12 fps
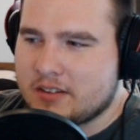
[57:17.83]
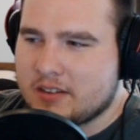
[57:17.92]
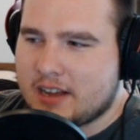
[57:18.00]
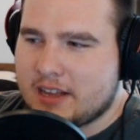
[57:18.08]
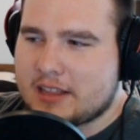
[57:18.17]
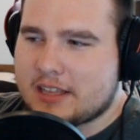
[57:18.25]

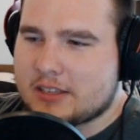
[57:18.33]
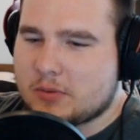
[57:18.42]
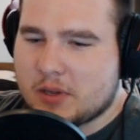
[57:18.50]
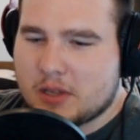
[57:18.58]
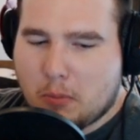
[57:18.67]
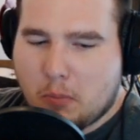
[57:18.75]
I think that's
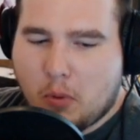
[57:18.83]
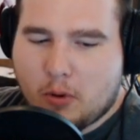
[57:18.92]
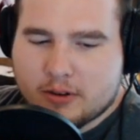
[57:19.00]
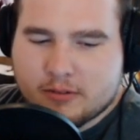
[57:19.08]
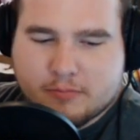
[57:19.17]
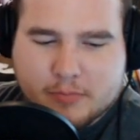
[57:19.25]
really
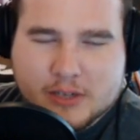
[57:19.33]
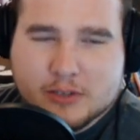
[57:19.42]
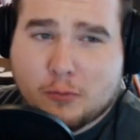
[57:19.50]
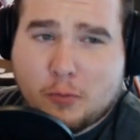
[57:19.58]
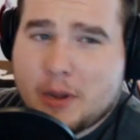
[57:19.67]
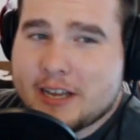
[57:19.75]
important, because
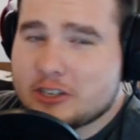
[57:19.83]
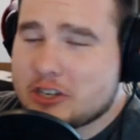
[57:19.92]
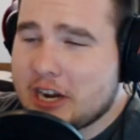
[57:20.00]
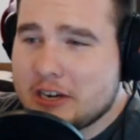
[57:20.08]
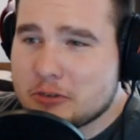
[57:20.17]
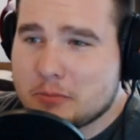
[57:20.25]
if we can
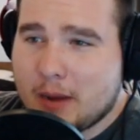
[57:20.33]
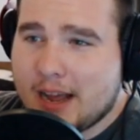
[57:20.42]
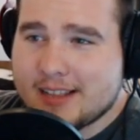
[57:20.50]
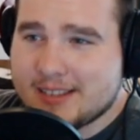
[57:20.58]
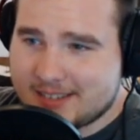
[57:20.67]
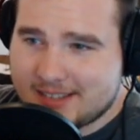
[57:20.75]
change
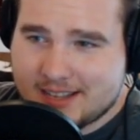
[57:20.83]
minds,